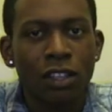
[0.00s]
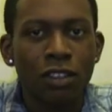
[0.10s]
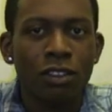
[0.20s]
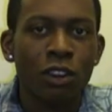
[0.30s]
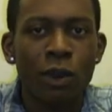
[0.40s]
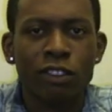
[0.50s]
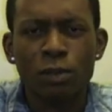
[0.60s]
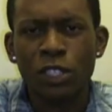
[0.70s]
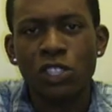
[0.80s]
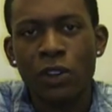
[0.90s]
you know, you have
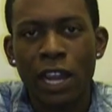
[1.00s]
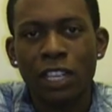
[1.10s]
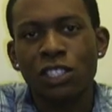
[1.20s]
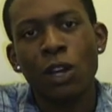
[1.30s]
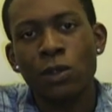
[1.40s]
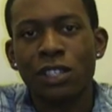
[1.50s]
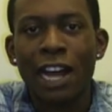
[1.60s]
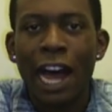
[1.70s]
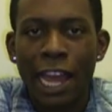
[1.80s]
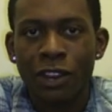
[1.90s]
to be straight because no one's going
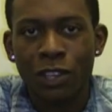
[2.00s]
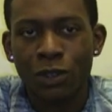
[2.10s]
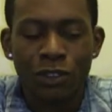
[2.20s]
to hire you.